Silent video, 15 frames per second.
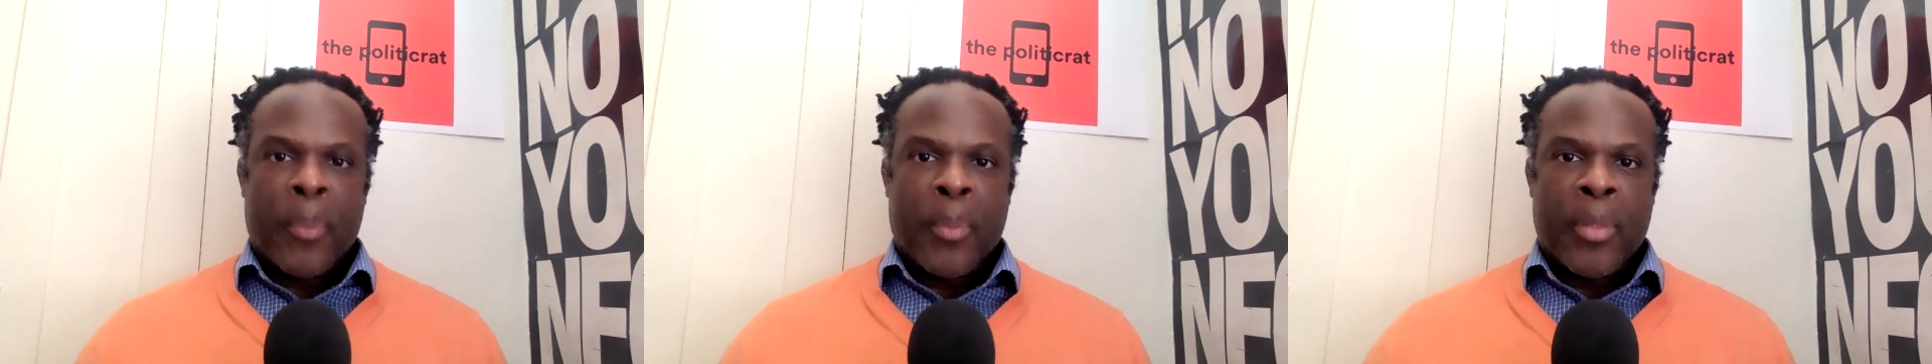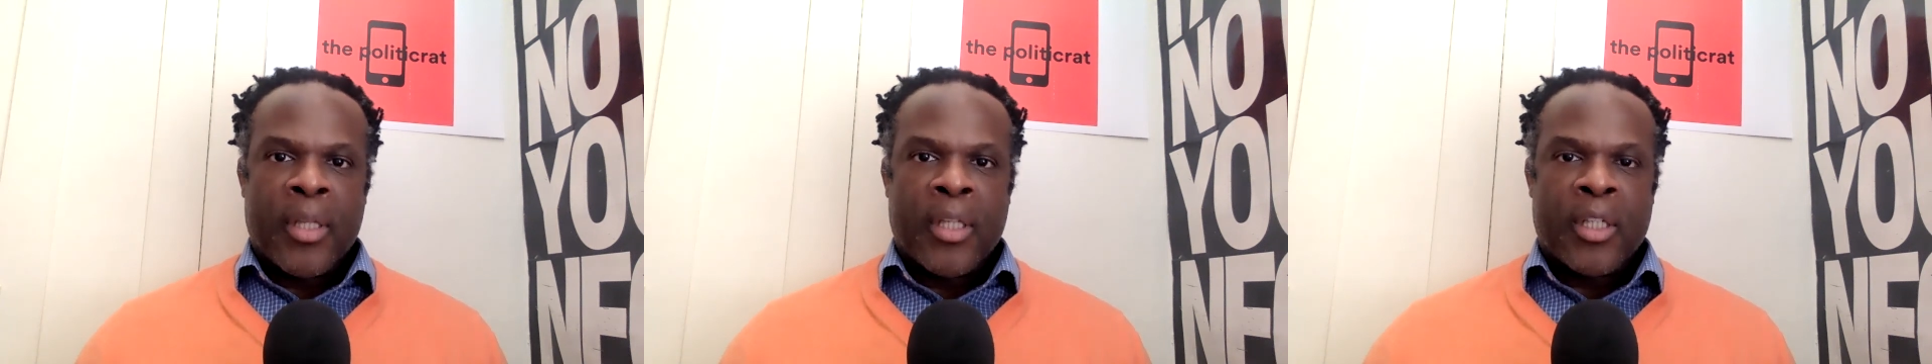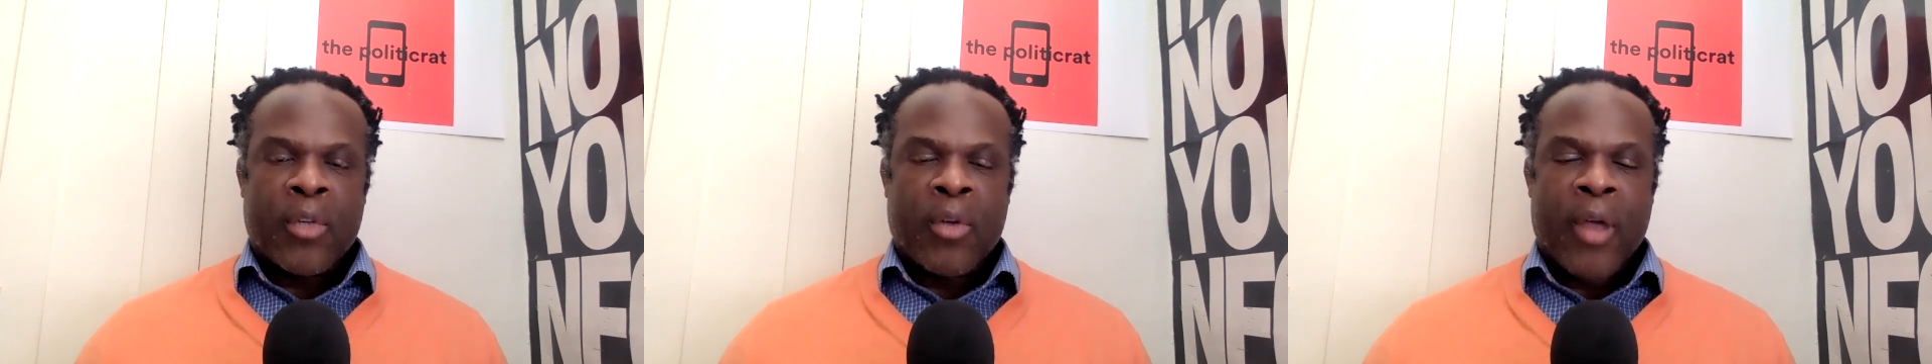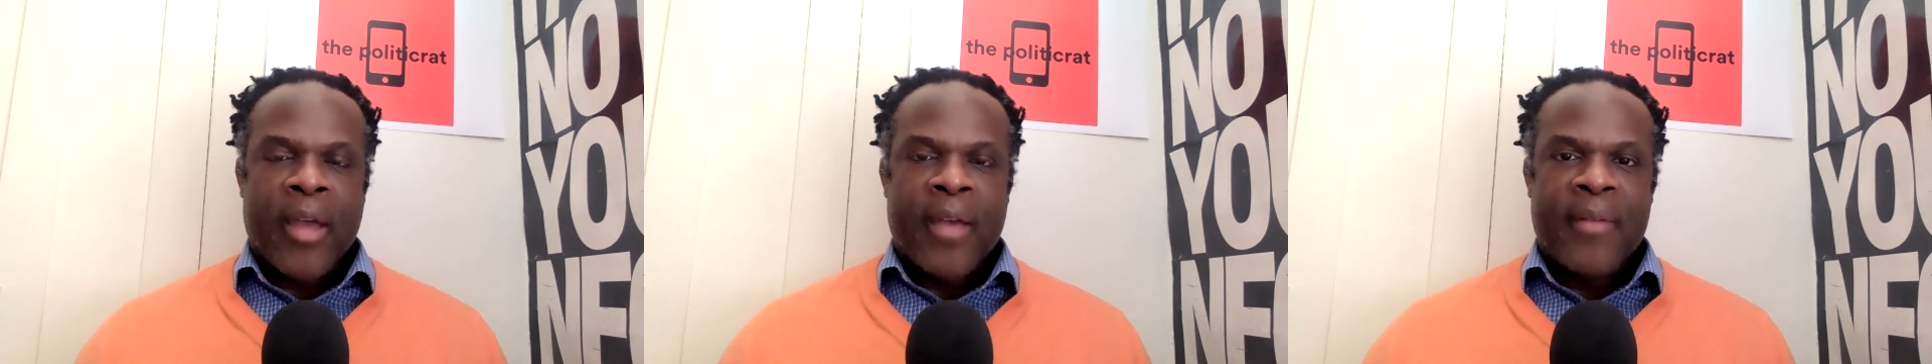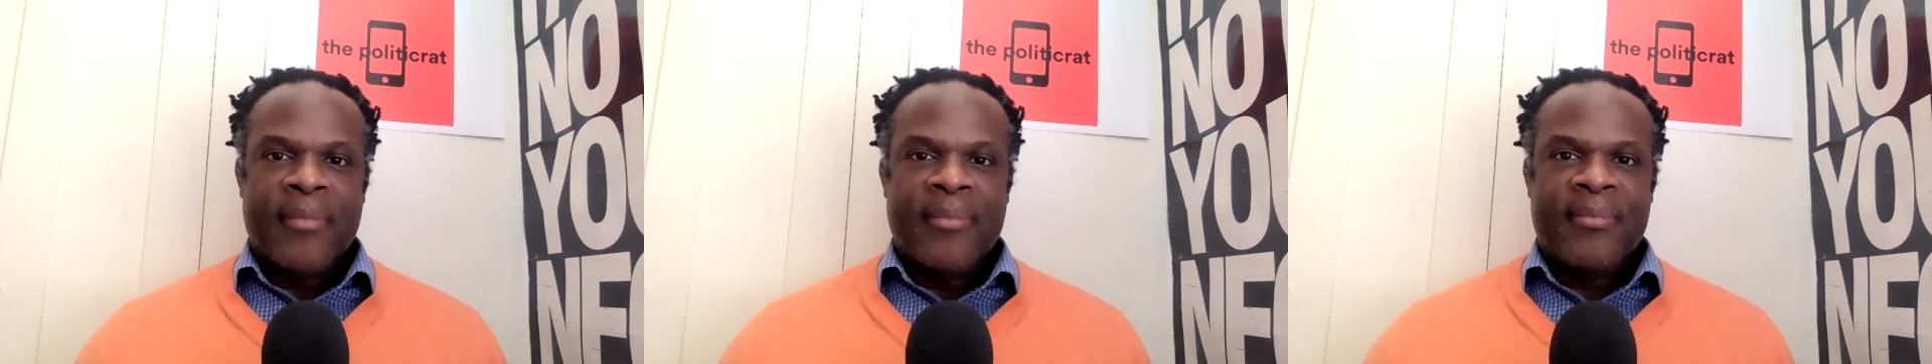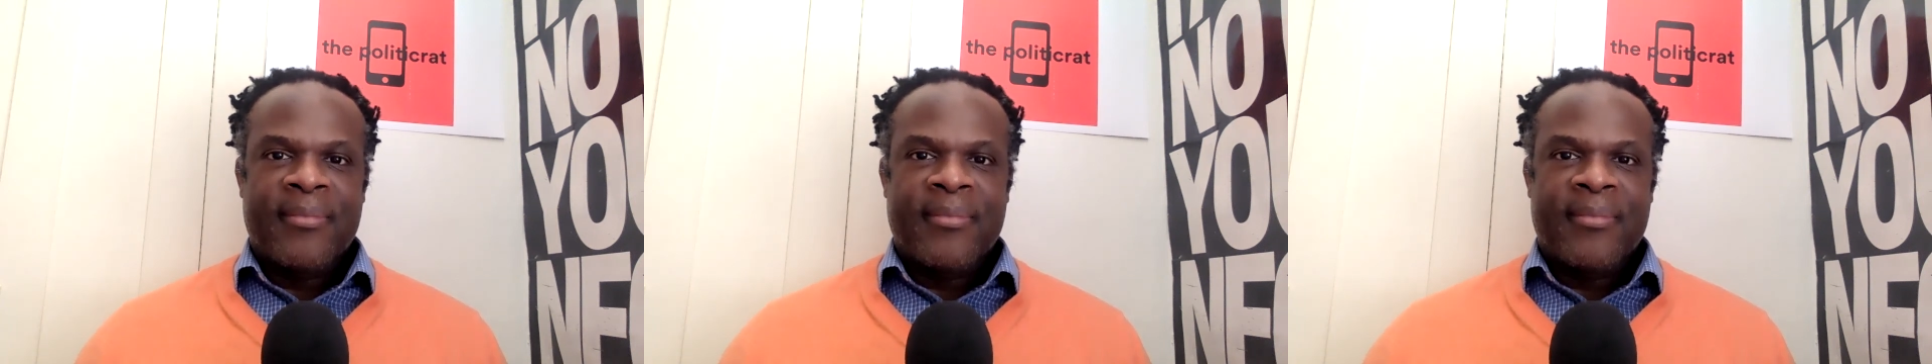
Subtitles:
the Politicrat.